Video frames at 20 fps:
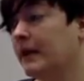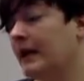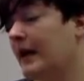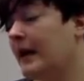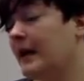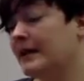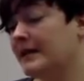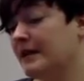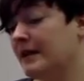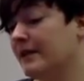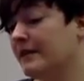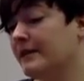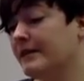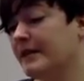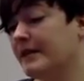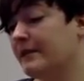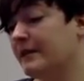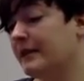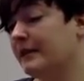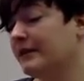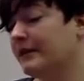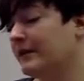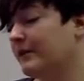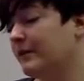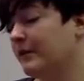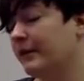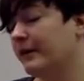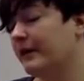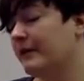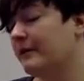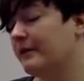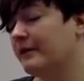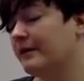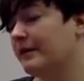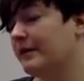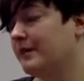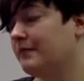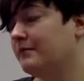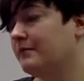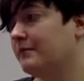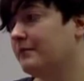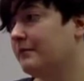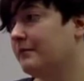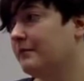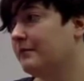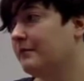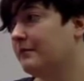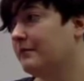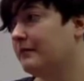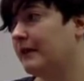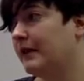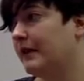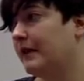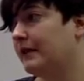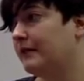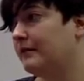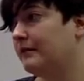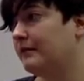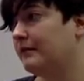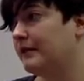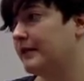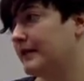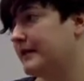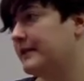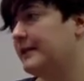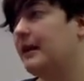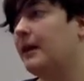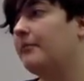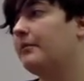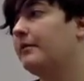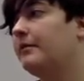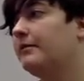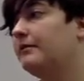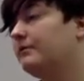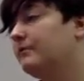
Yeah, as long as I'm right there working with him, then it doesn't happen.